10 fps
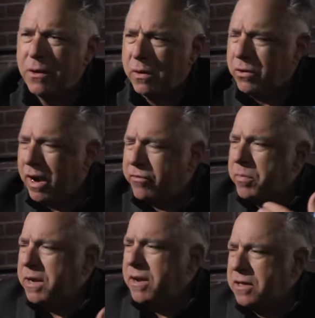when there
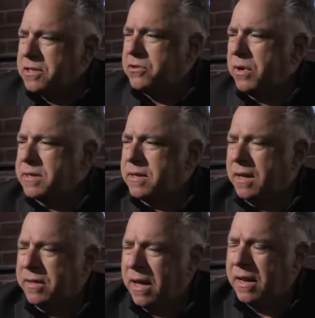haven't been nuns dressed
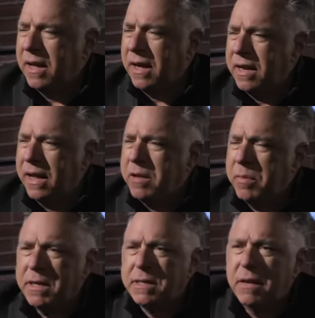like that in
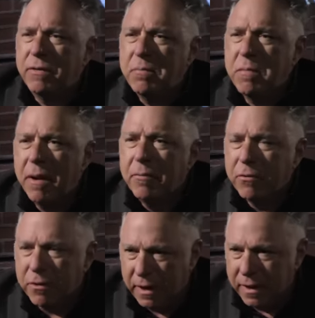anybody's living
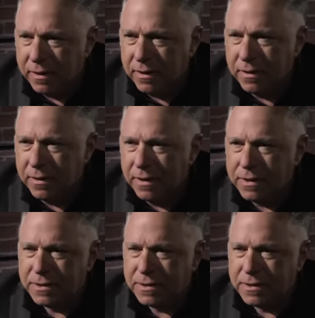memory, they